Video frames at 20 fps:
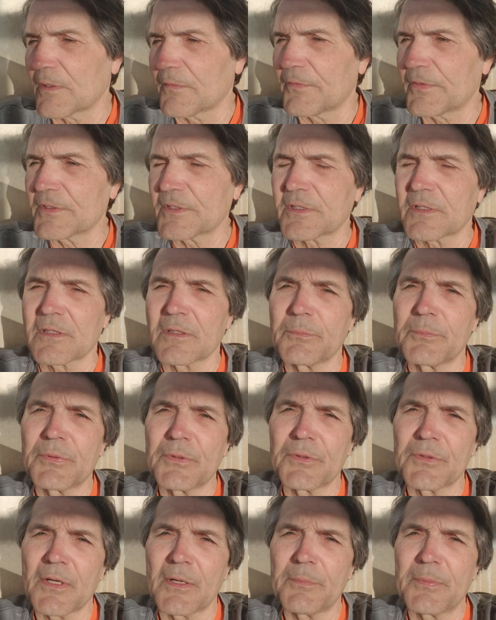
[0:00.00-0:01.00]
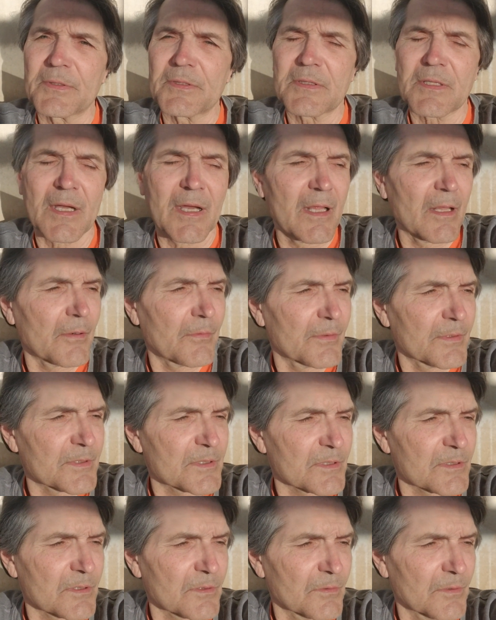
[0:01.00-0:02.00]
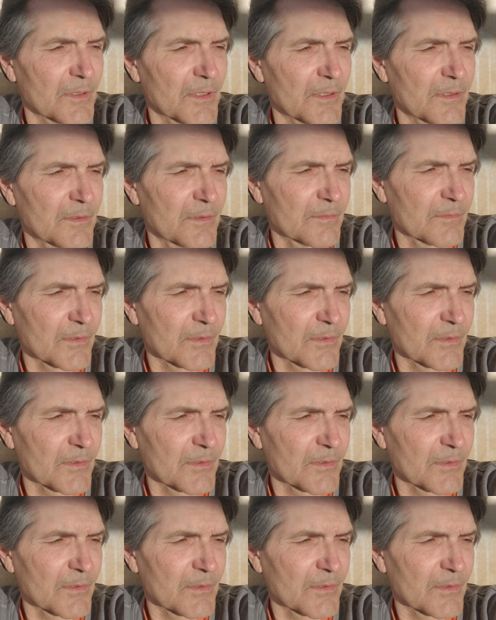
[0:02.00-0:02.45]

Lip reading: he's going to build up a tolerance to it.